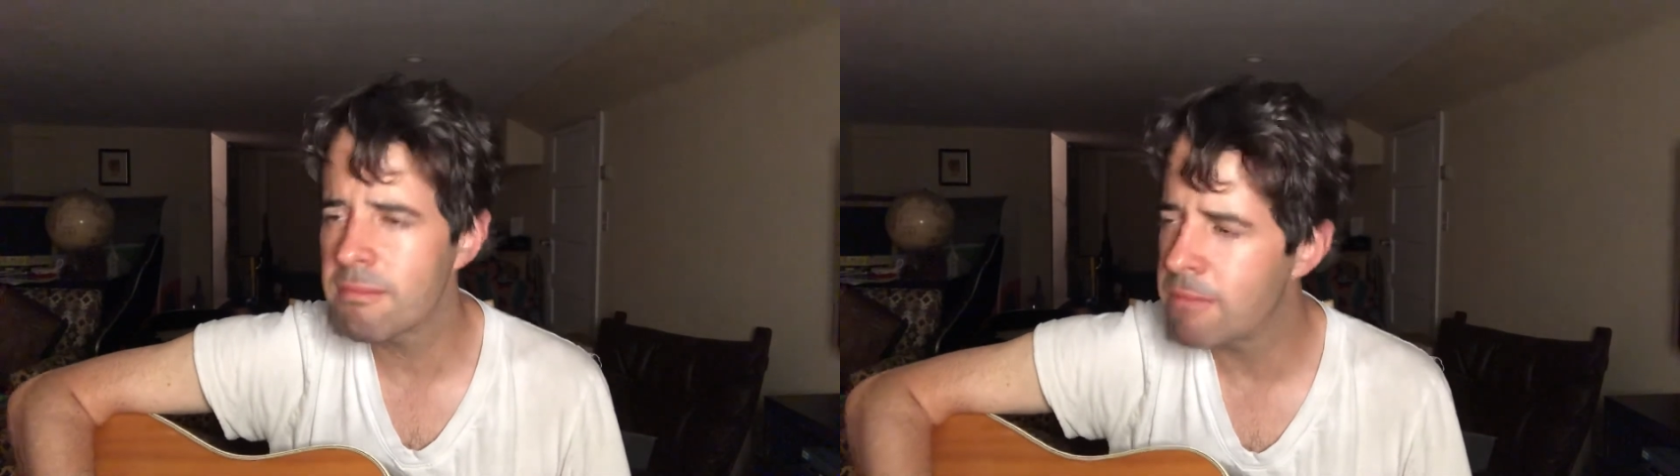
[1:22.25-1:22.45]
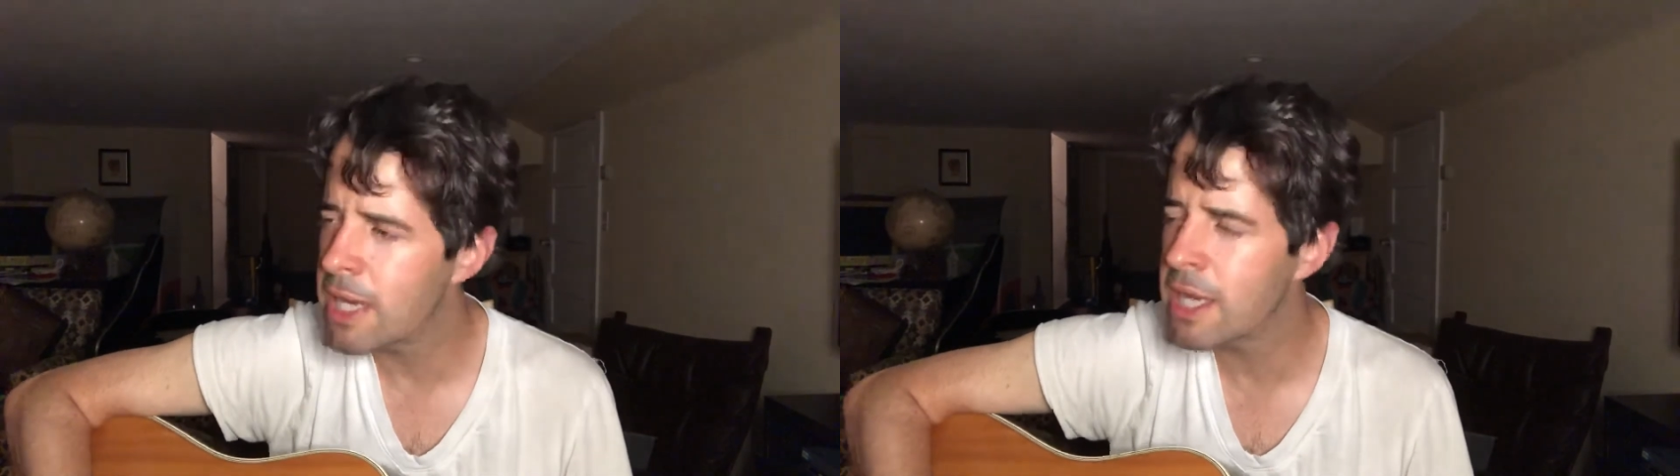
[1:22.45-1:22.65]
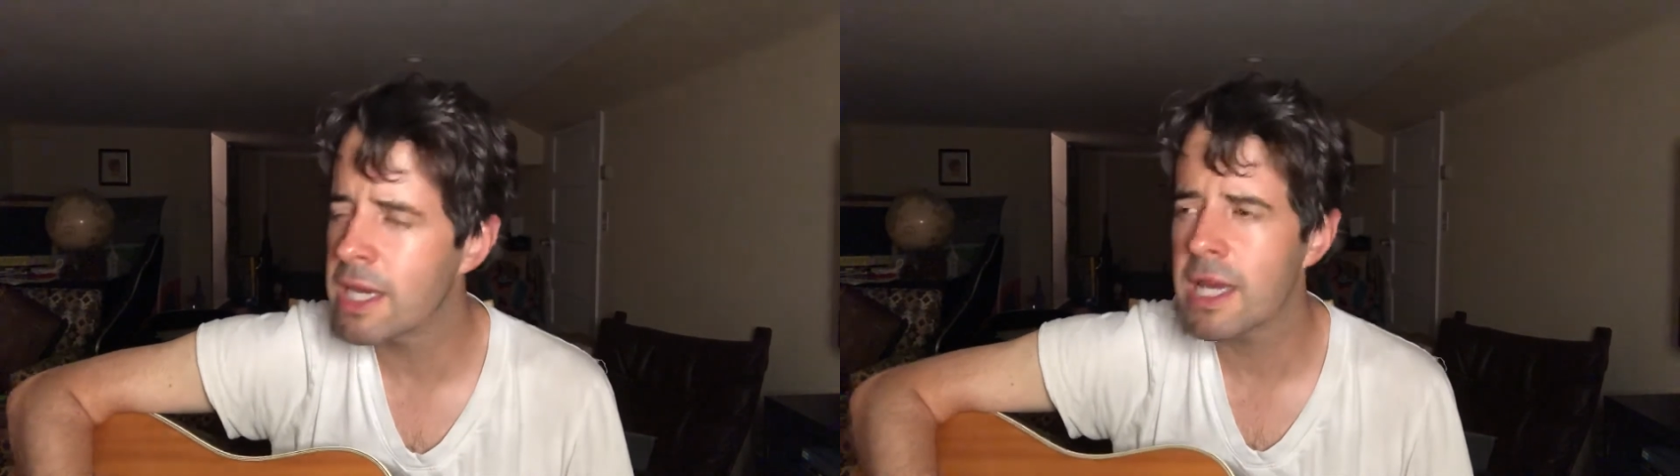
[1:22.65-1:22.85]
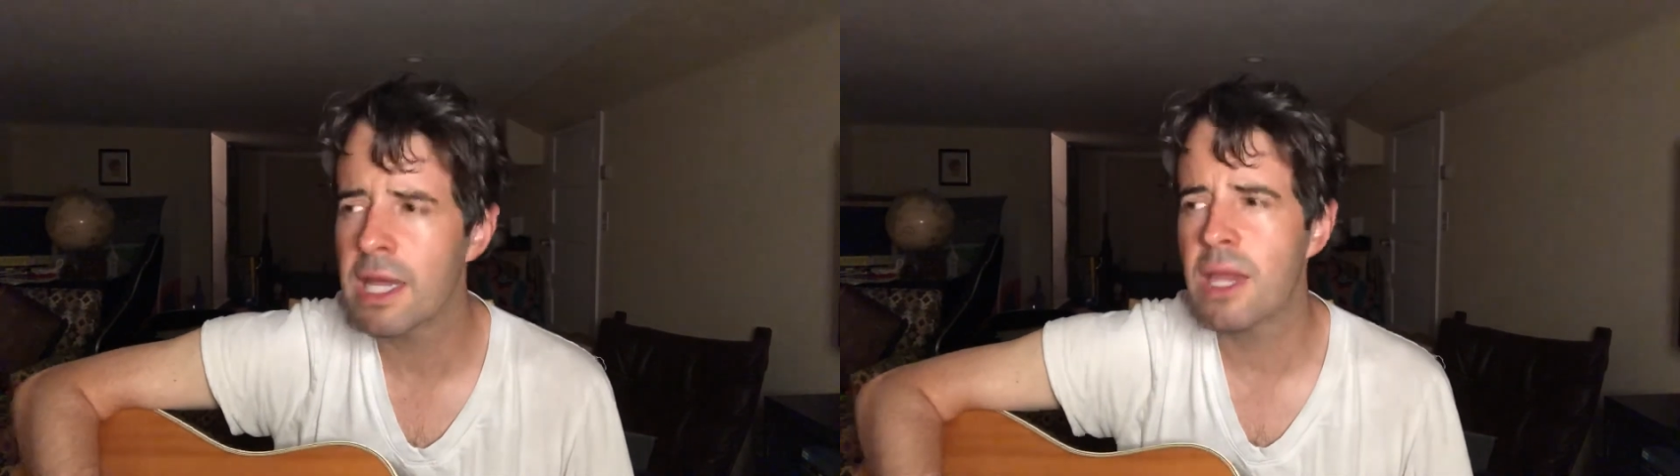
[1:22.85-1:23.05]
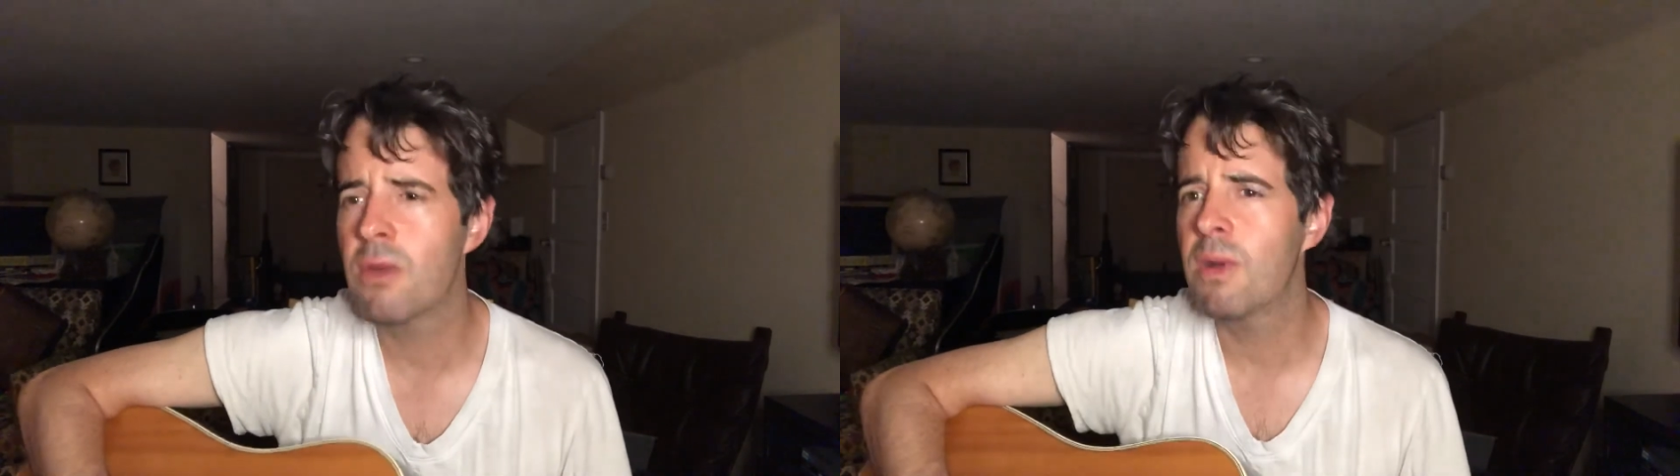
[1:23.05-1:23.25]
my
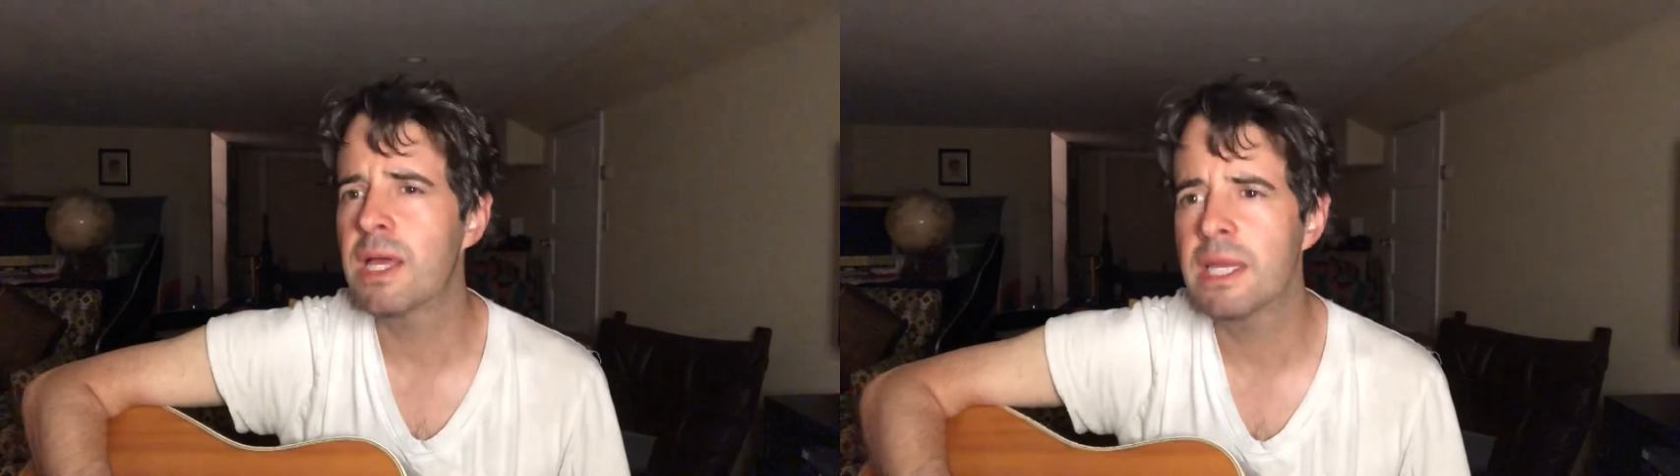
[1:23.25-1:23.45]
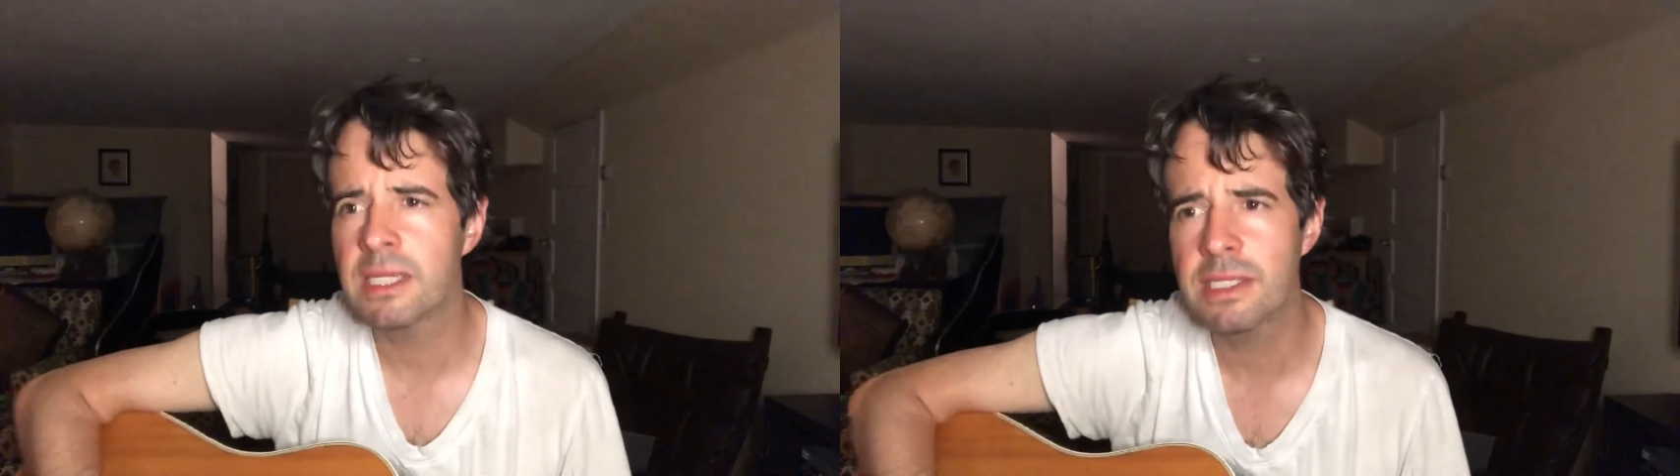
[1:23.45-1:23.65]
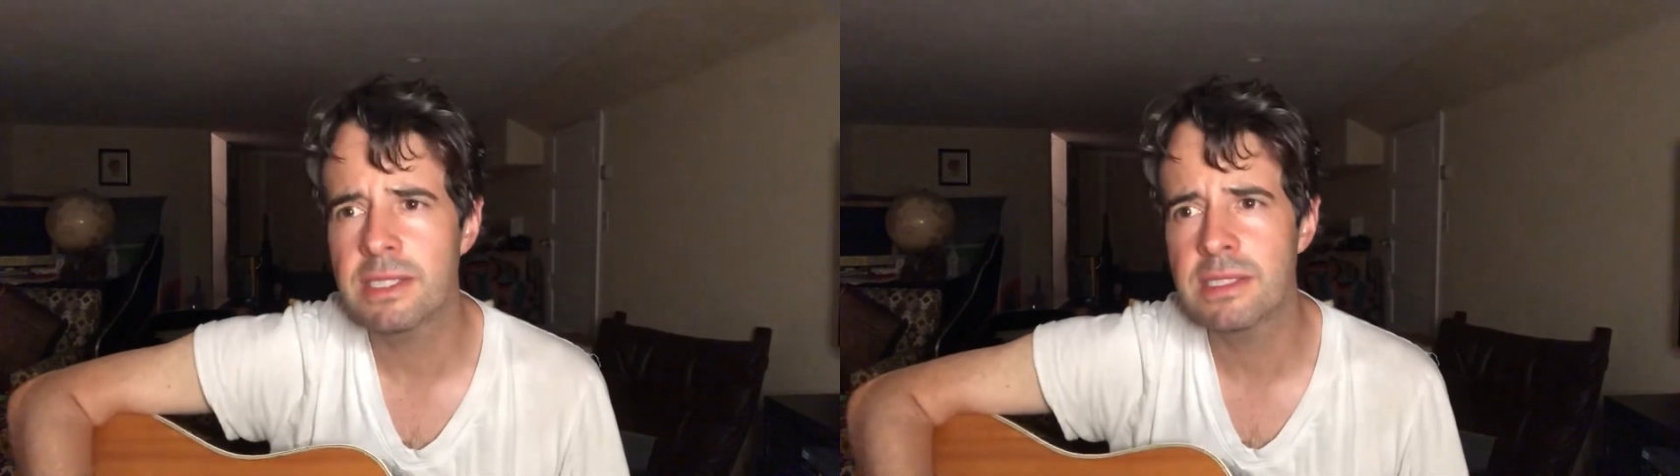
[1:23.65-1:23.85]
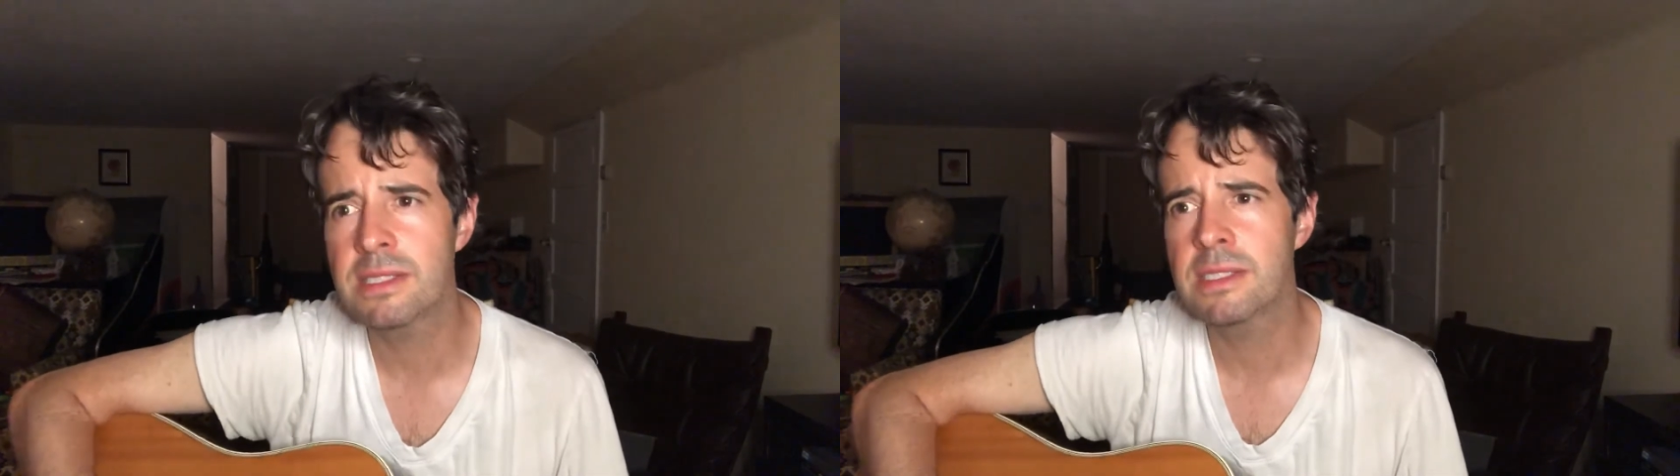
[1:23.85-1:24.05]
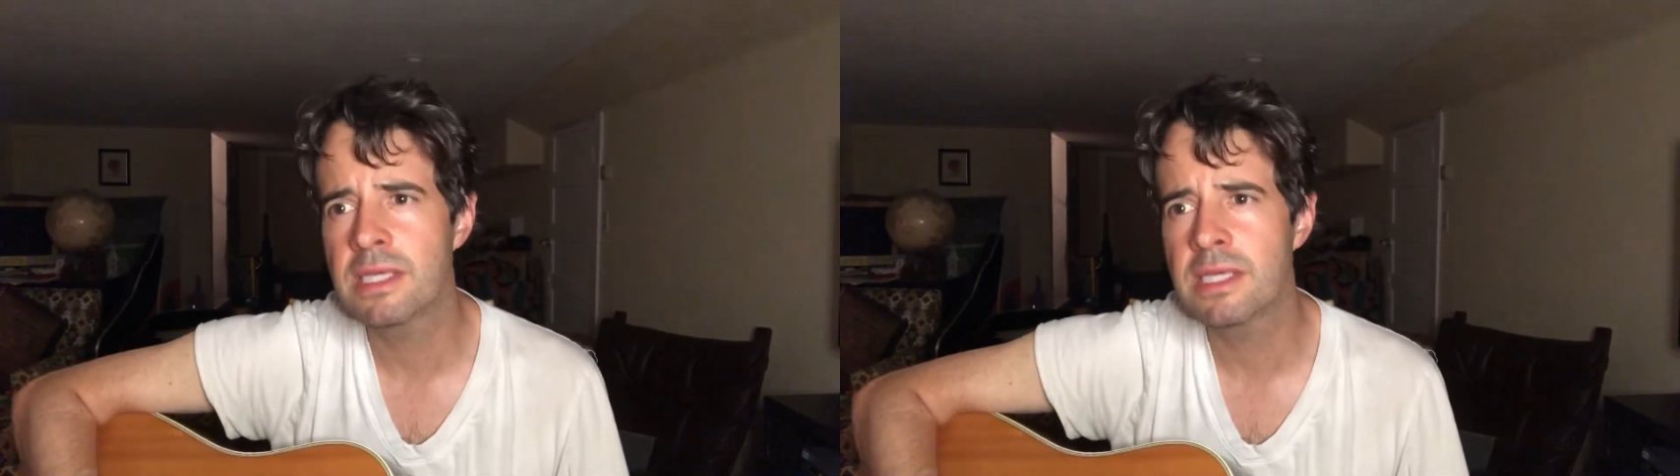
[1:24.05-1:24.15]
ways,